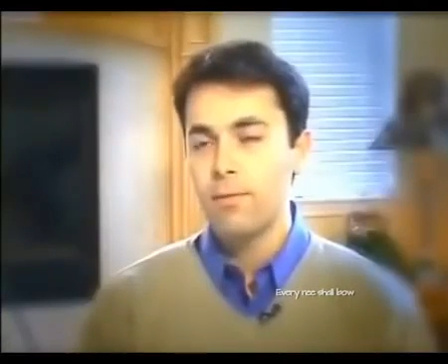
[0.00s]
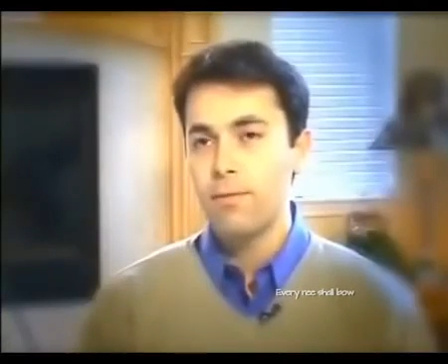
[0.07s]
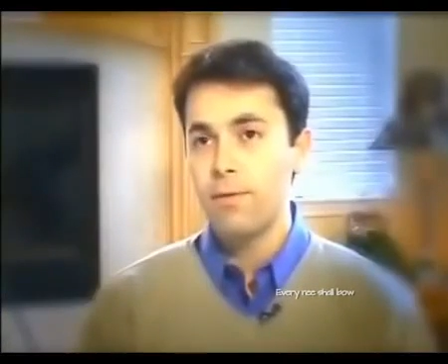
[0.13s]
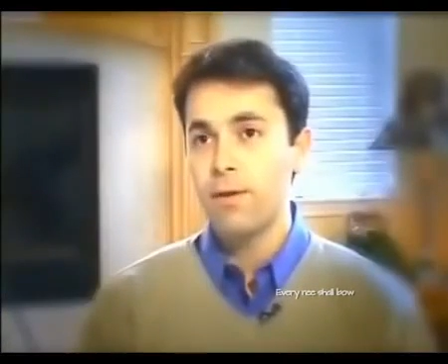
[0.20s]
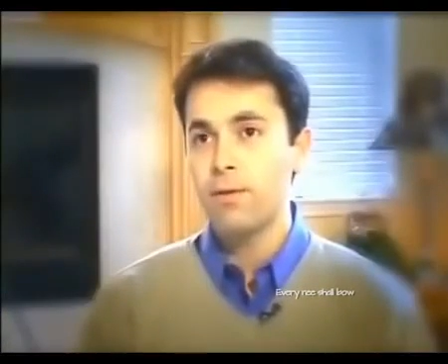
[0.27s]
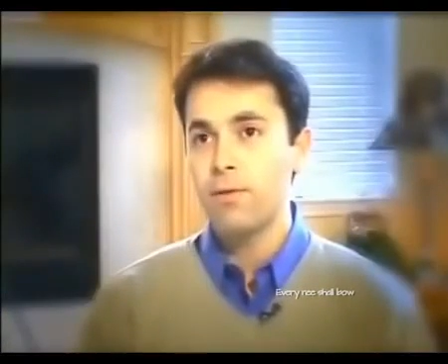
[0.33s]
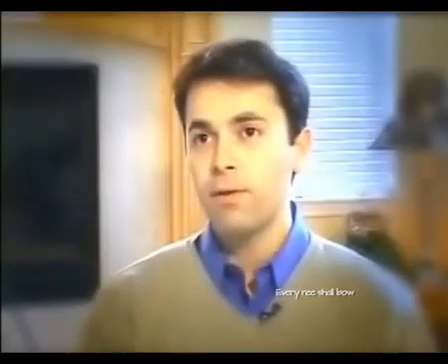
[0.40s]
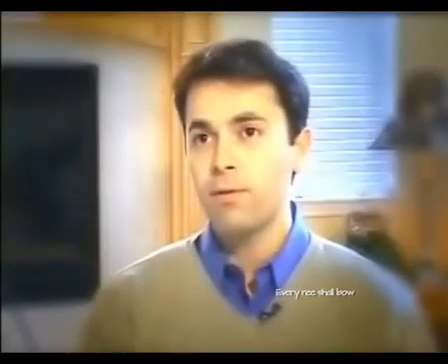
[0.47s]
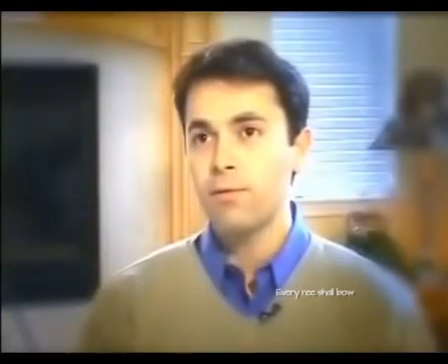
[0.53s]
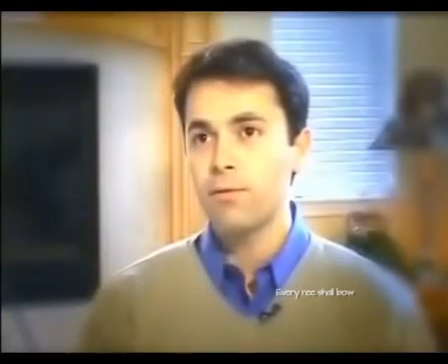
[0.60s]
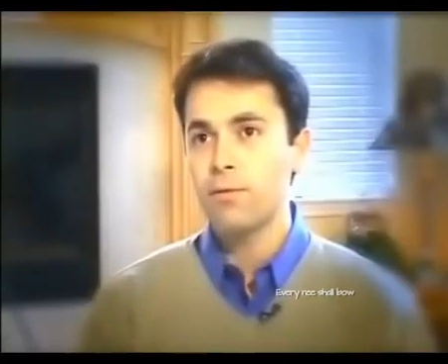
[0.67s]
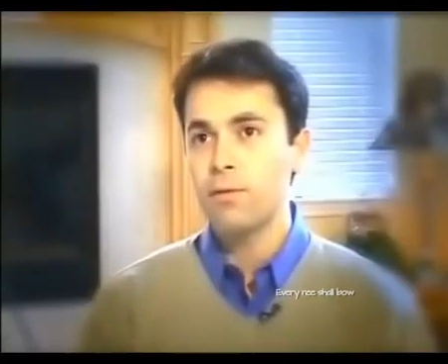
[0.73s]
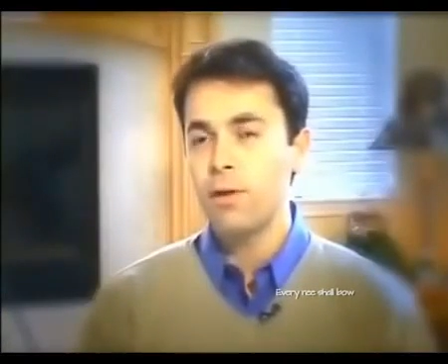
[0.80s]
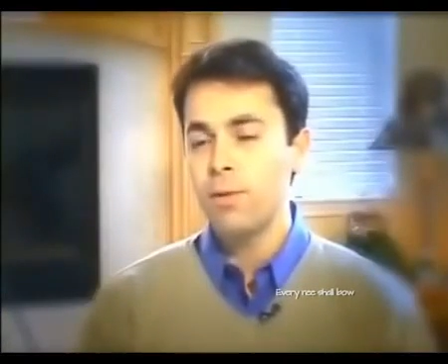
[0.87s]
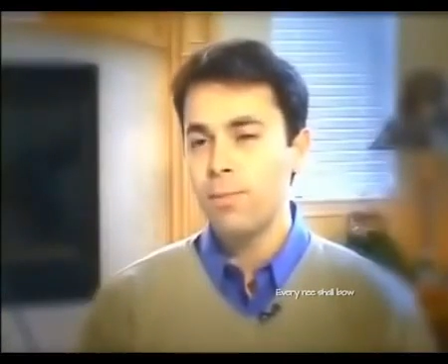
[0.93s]
Fear
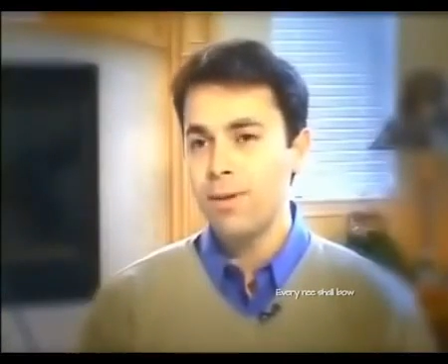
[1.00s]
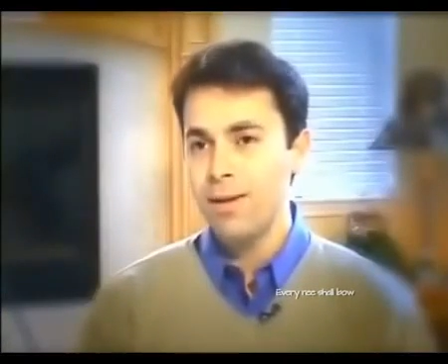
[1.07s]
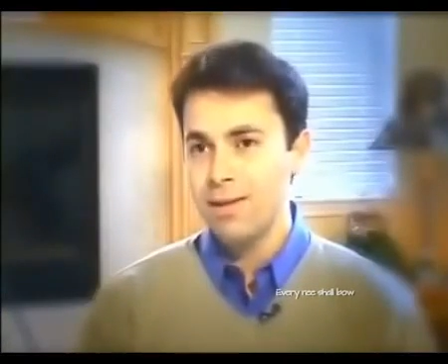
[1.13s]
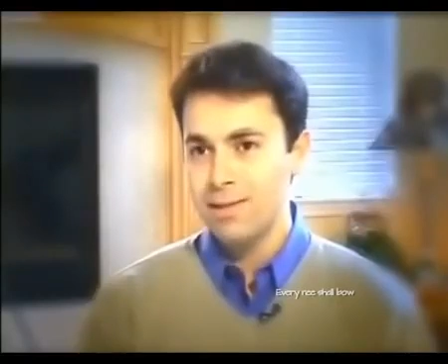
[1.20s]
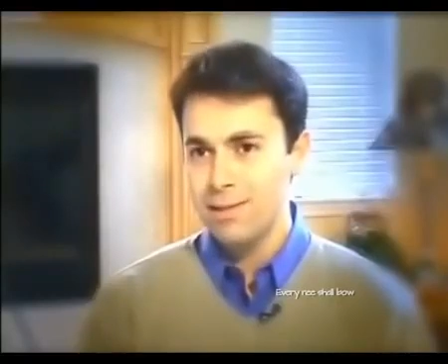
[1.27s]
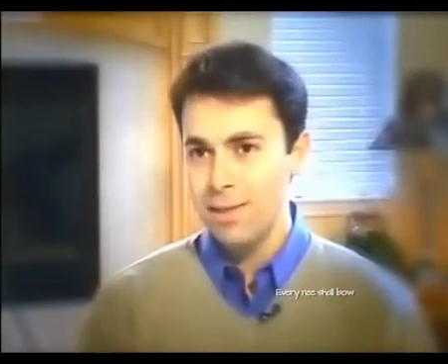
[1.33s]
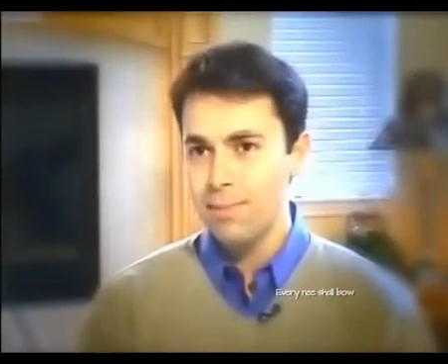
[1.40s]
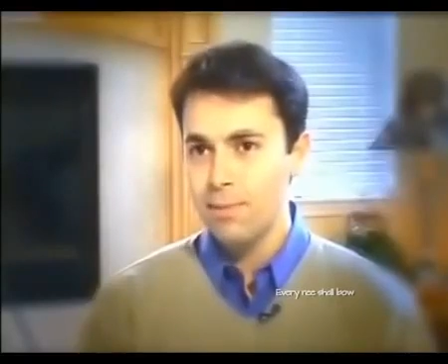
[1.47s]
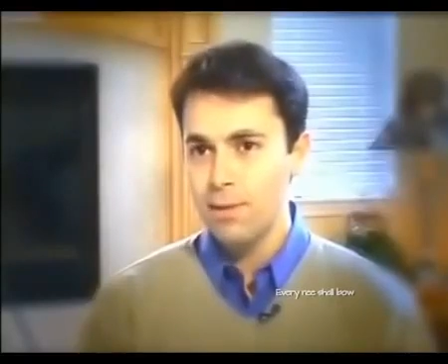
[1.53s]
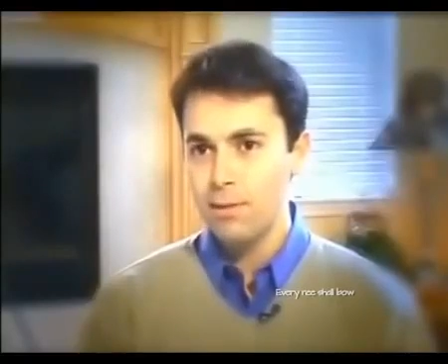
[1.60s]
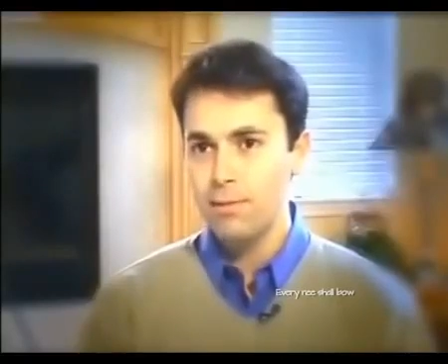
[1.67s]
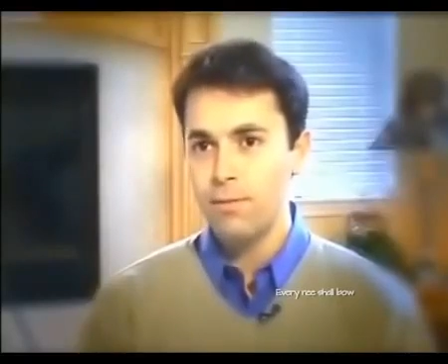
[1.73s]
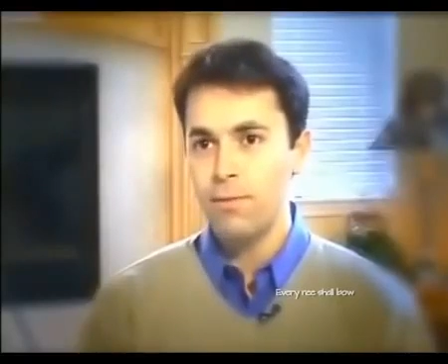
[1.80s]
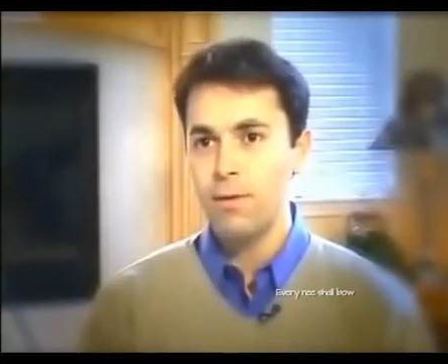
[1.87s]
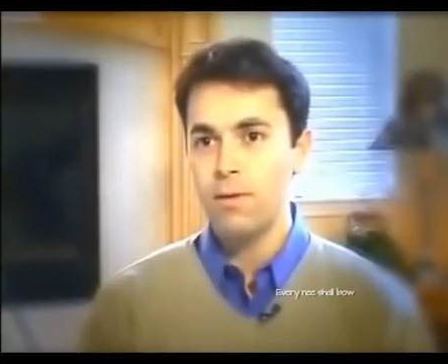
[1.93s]
of not being
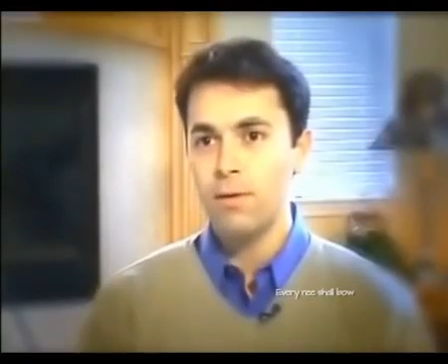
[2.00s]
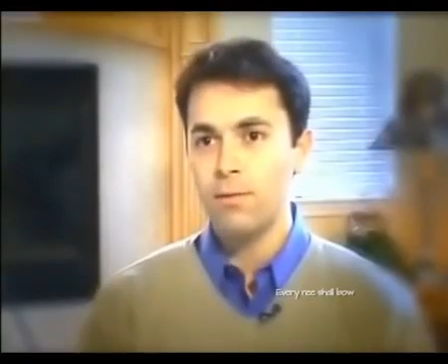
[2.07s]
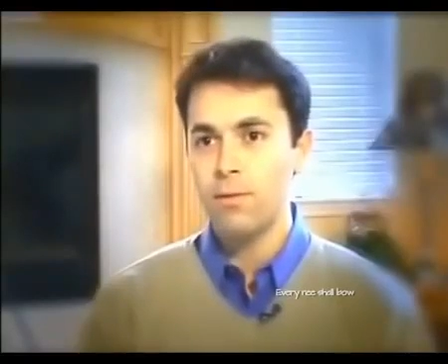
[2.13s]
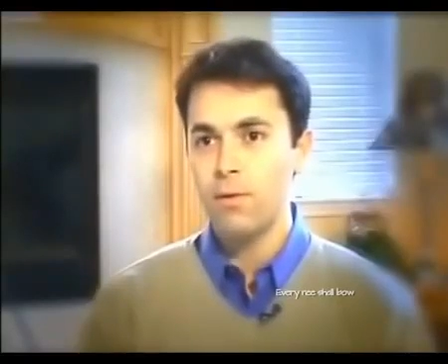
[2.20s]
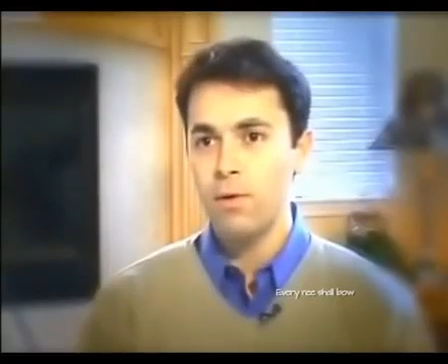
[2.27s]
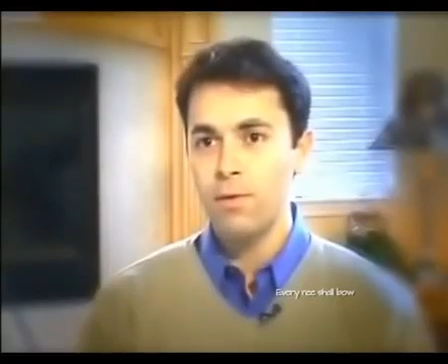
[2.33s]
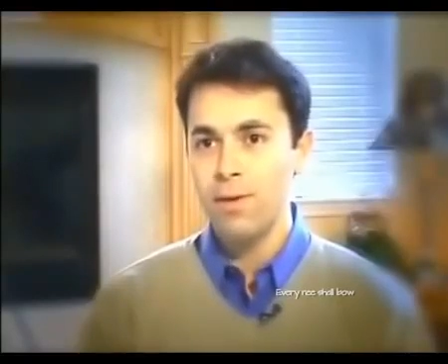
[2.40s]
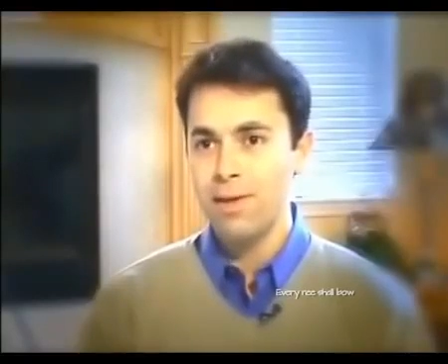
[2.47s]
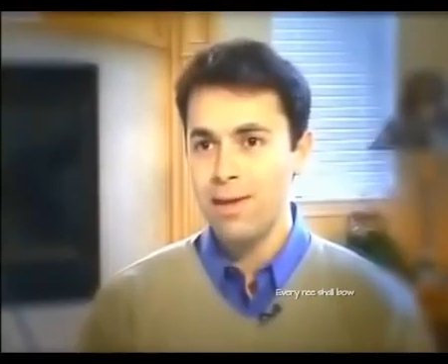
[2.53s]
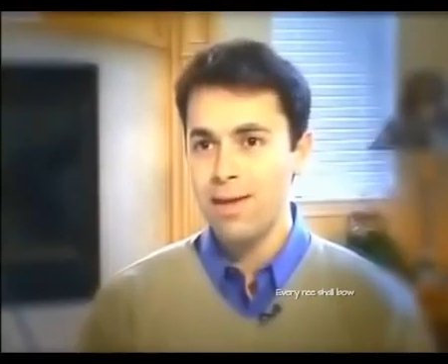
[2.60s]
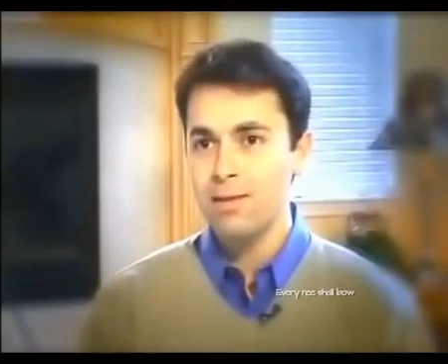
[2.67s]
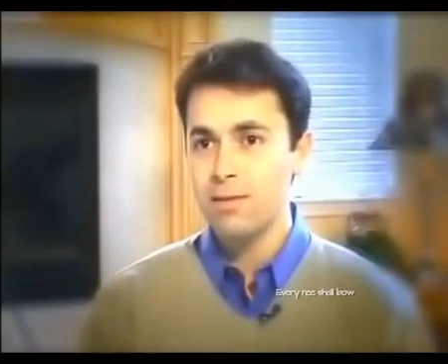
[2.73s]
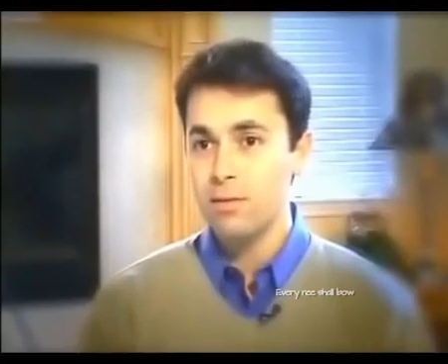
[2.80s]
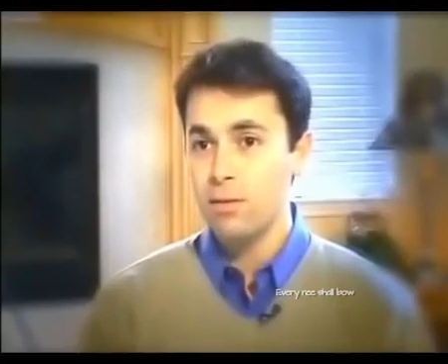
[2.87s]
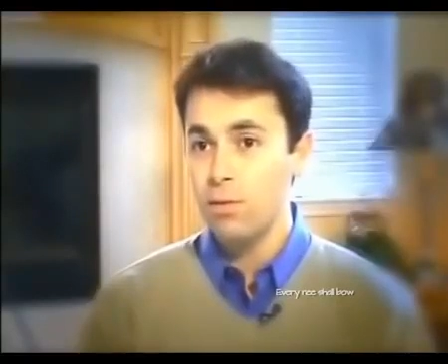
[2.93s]
accepted, fear of going
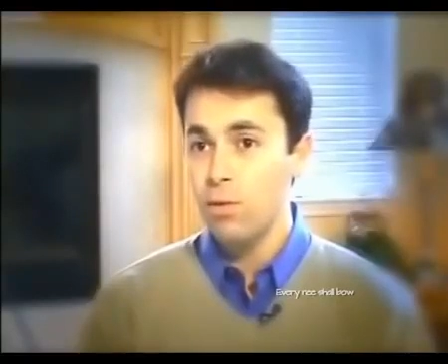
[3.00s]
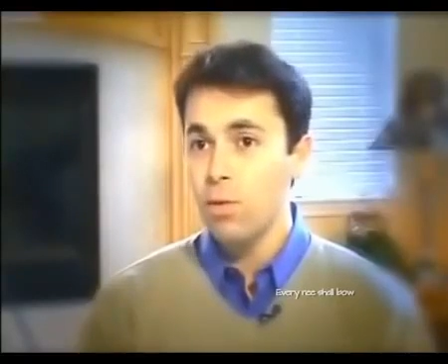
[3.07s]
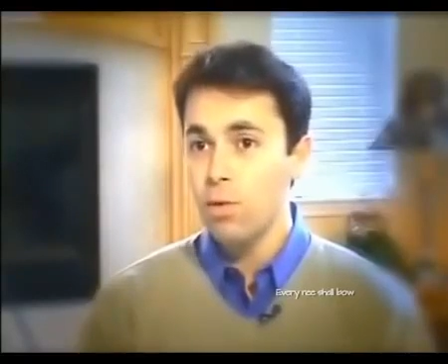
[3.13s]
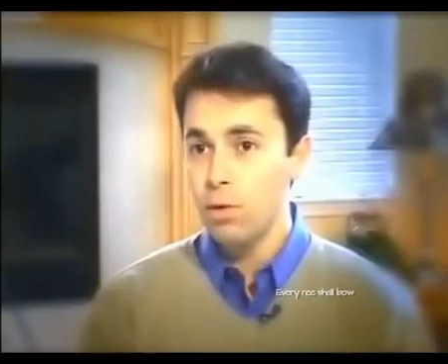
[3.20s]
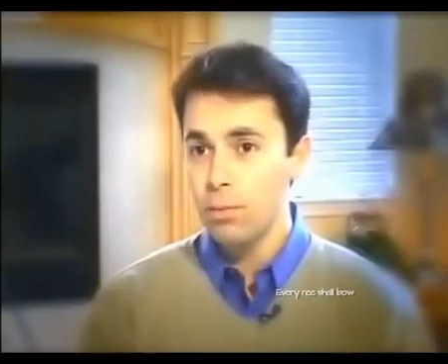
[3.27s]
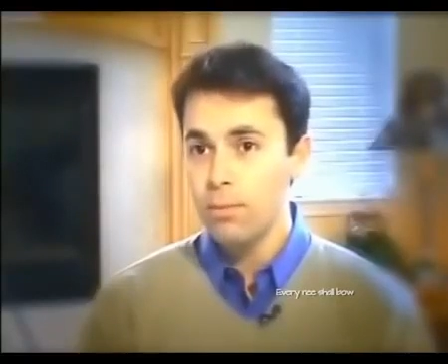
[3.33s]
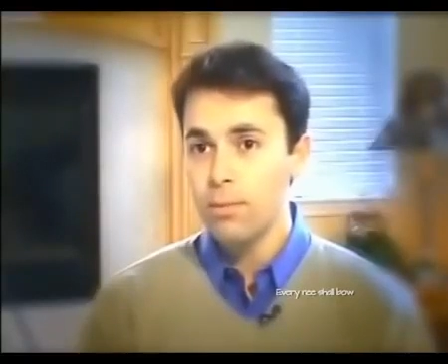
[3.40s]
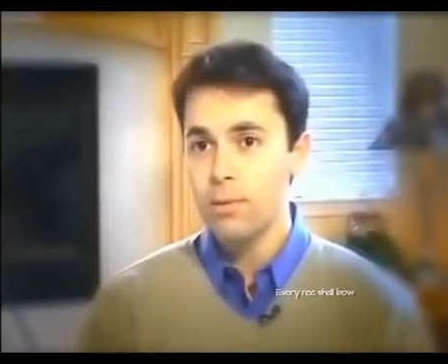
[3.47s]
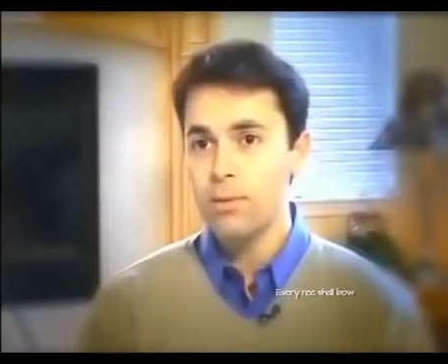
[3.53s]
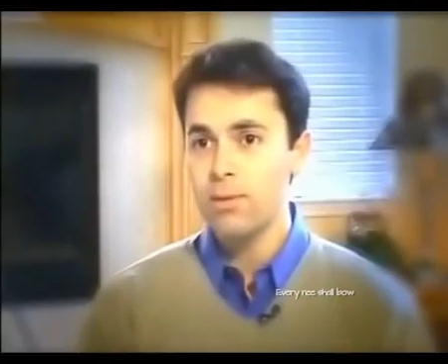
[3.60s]
against the norm,